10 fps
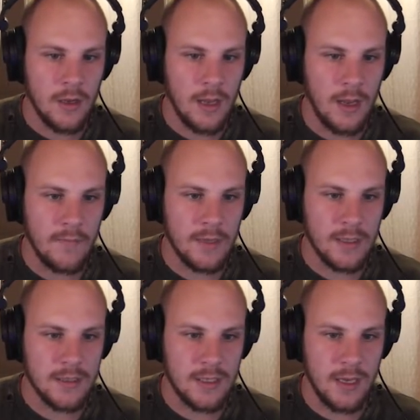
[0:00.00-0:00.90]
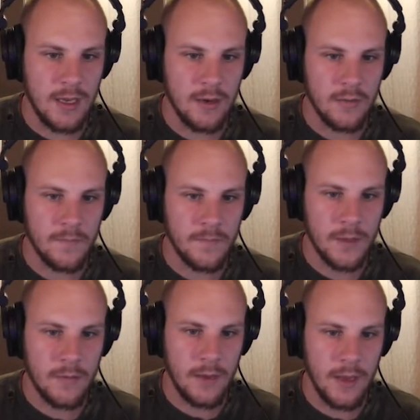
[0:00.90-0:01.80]
And we can see here,
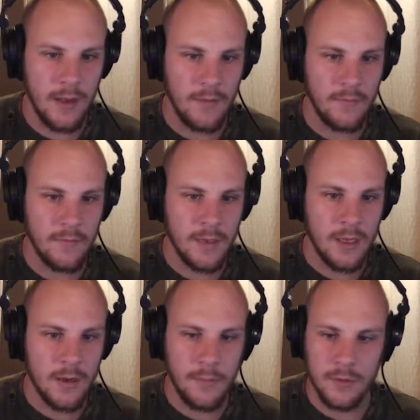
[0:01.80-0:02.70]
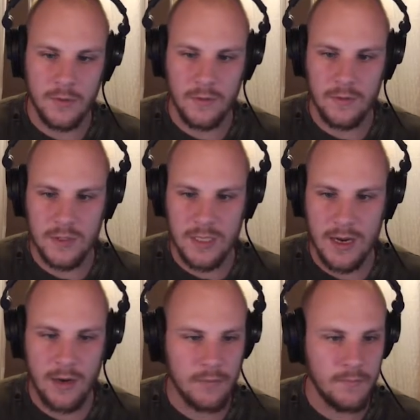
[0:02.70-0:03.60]
we have a point of interest
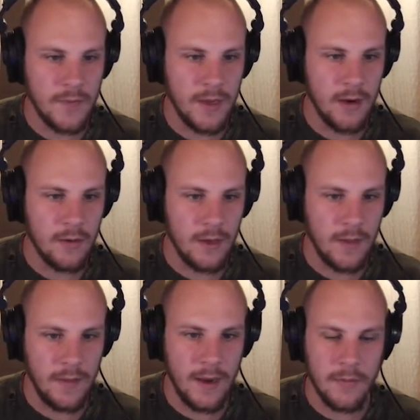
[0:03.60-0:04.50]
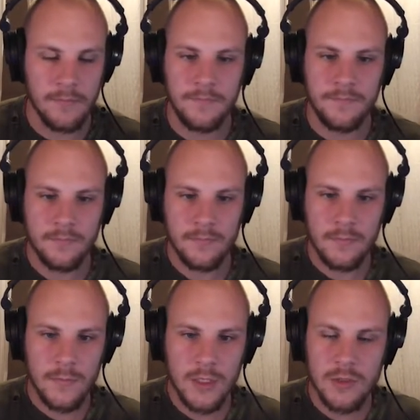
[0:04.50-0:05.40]
there, there, and there.
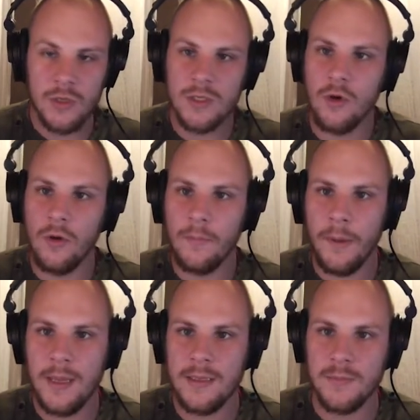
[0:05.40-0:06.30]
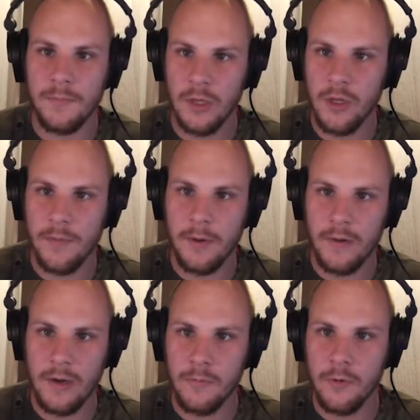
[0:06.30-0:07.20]
So this whole pad is built up
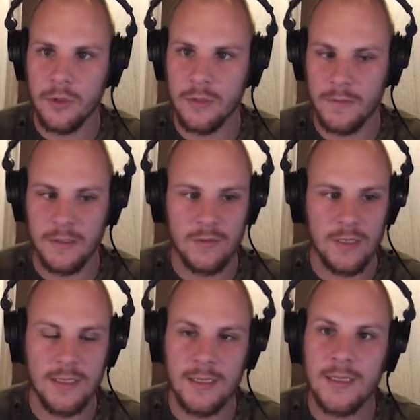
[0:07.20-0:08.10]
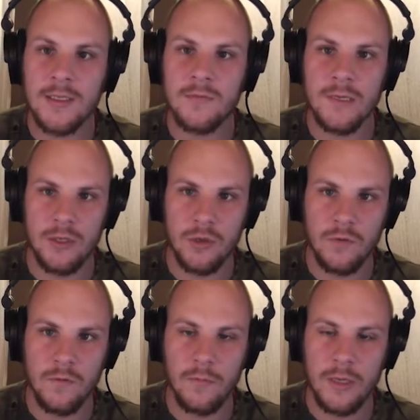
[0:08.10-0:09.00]
around points of interest, and that is really
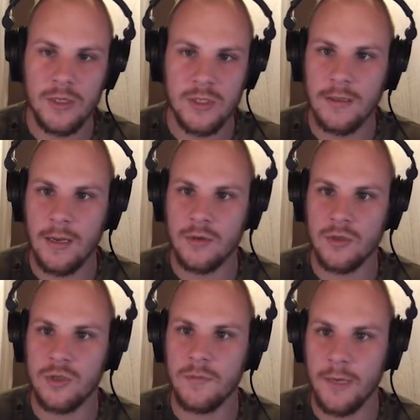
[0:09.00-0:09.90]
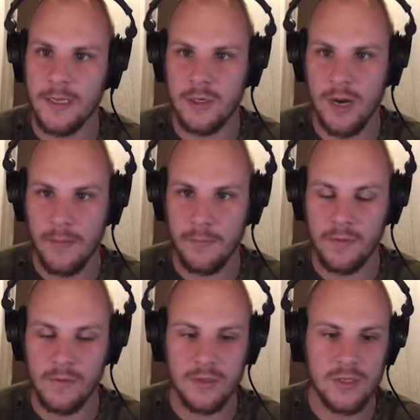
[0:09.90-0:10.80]
useful because it allows us to place our
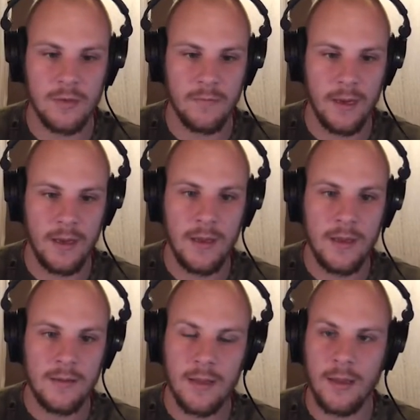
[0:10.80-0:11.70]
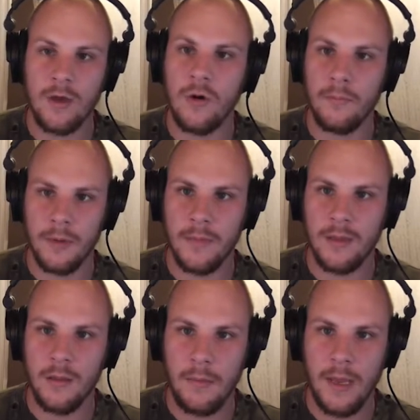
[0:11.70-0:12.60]
atmospheres in a way that they
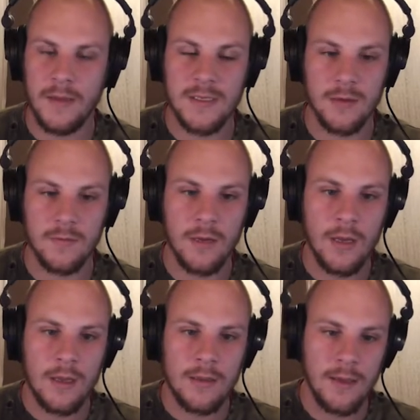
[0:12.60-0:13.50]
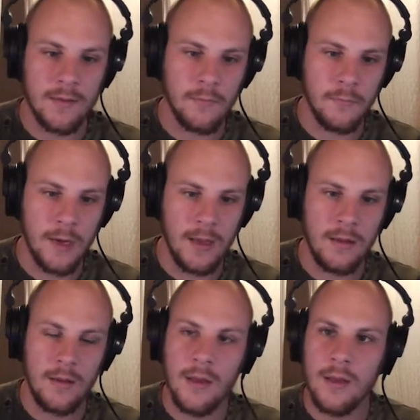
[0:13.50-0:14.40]
complement the pad sound. That
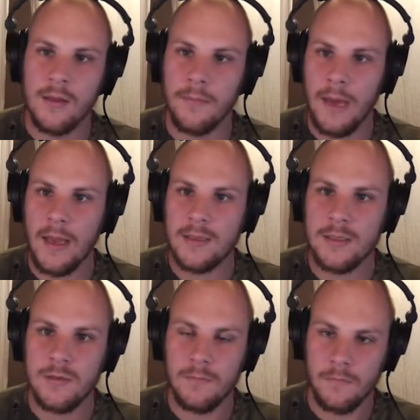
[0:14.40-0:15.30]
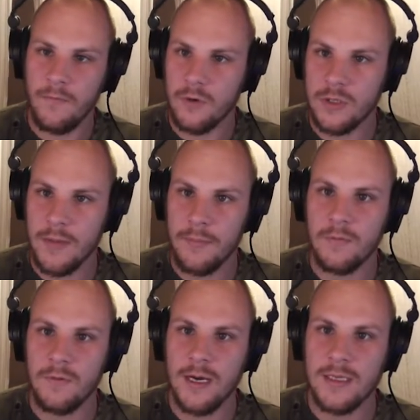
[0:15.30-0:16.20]
when the pad is, for
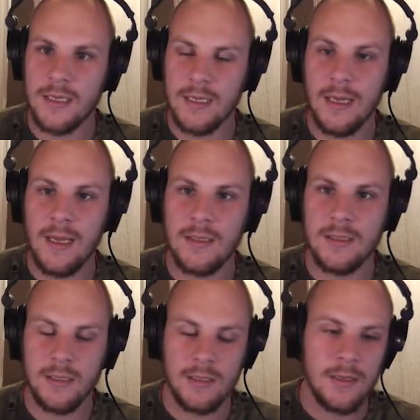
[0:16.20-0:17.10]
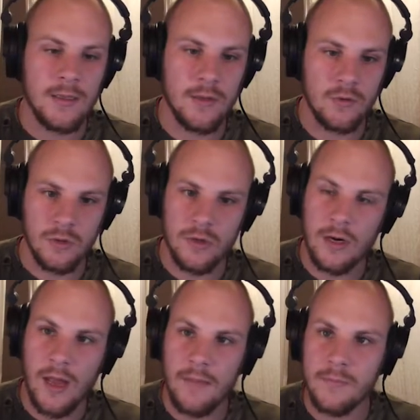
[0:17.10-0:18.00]
example, rising in energy, that also
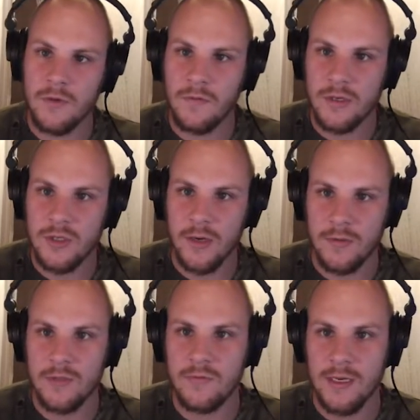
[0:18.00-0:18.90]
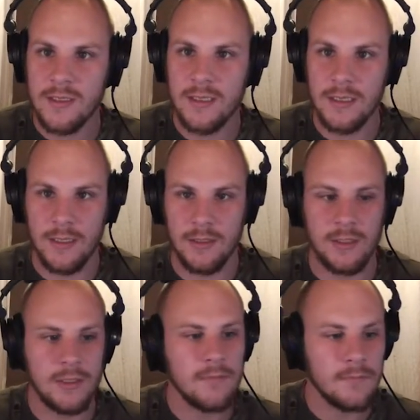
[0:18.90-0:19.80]
our atmosphere sound is rising in
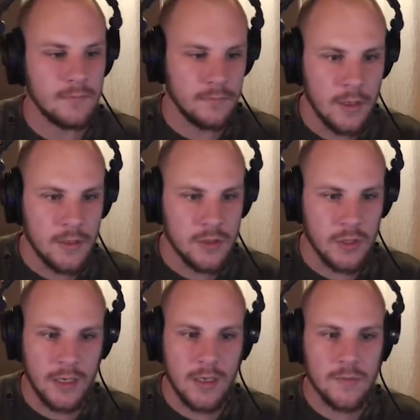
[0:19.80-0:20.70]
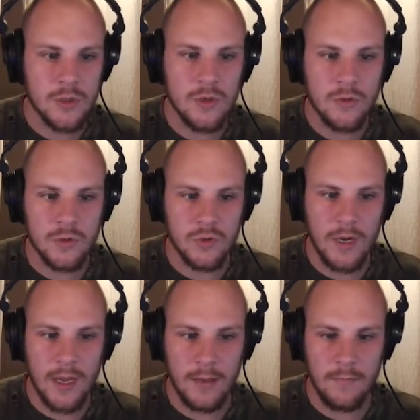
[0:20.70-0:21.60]
energy. So here I'm just going to
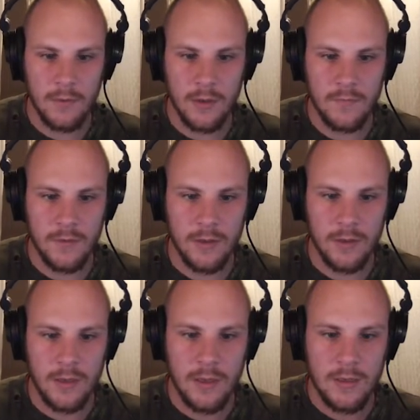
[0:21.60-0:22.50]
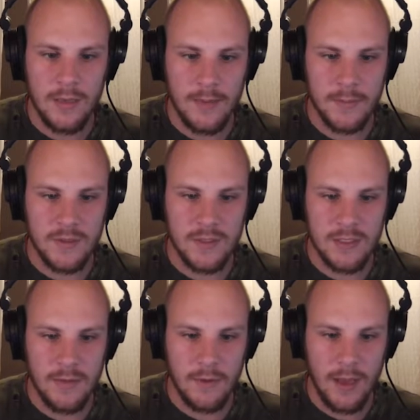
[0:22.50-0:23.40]
drag in one of the
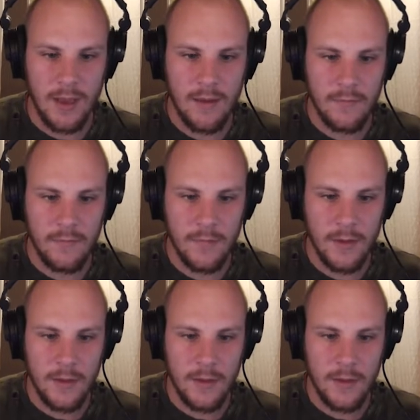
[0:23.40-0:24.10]
atmospheres that we have.